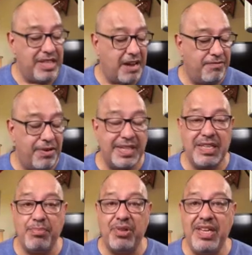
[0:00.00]
that, for
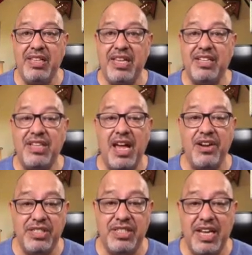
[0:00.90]
example, in the
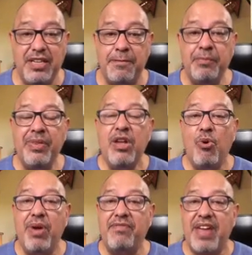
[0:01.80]
entire state,
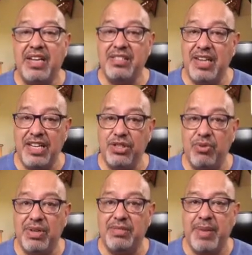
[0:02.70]
when
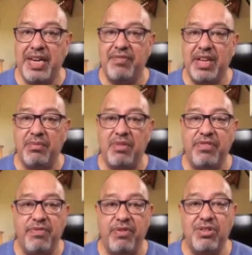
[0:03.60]
vaccination was made available
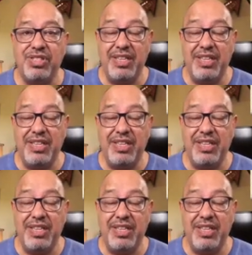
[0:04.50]
for folks